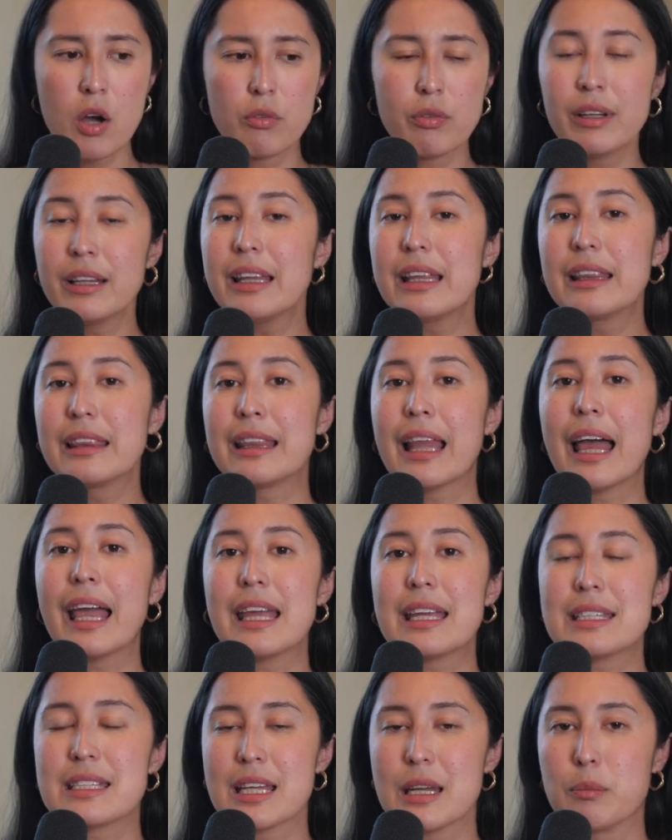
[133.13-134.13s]
really
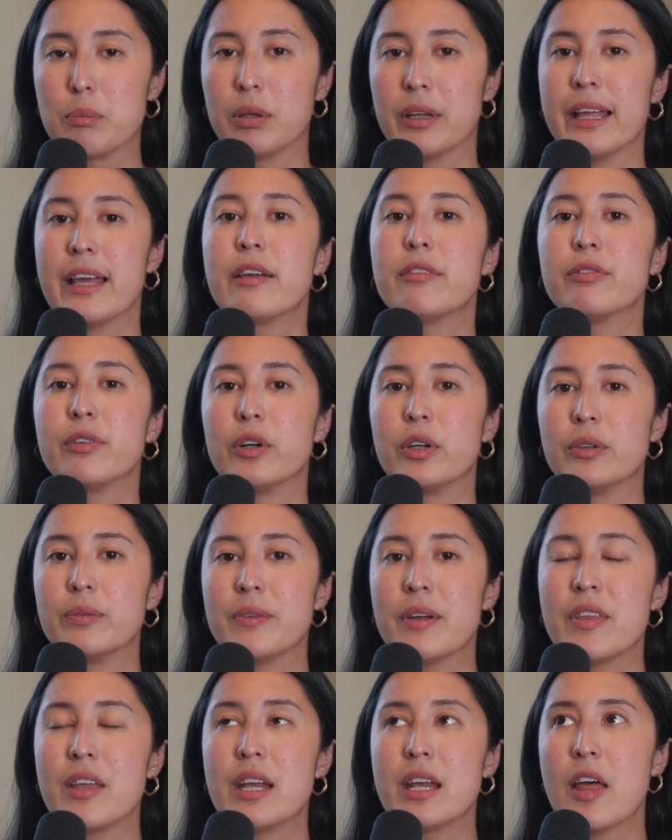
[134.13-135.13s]
light and playful,
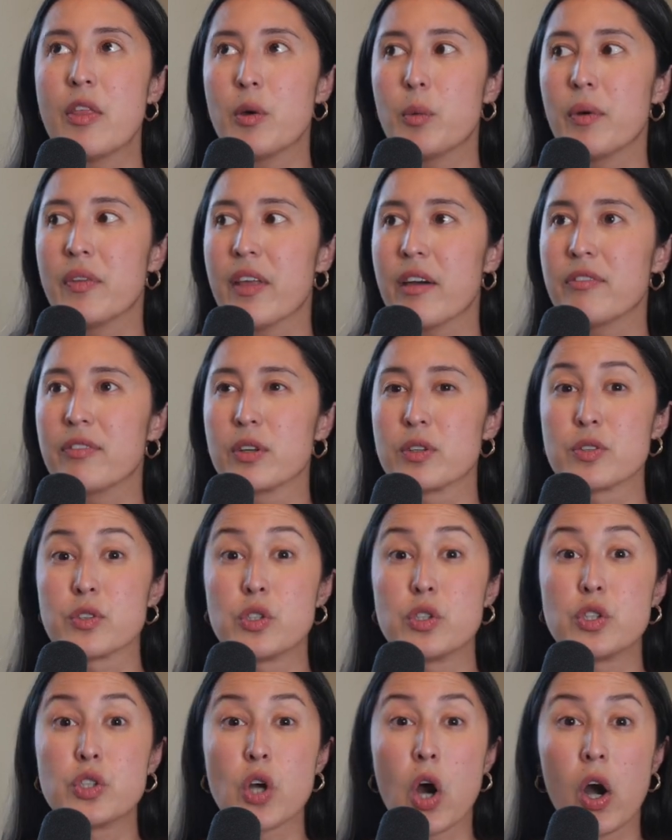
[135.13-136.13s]
and then another one that
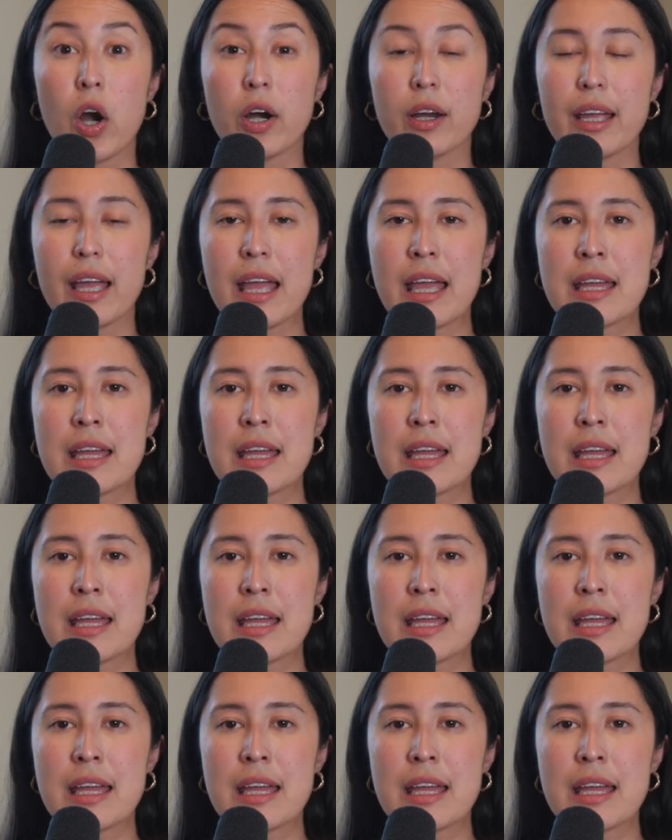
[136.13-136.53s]
feels dark.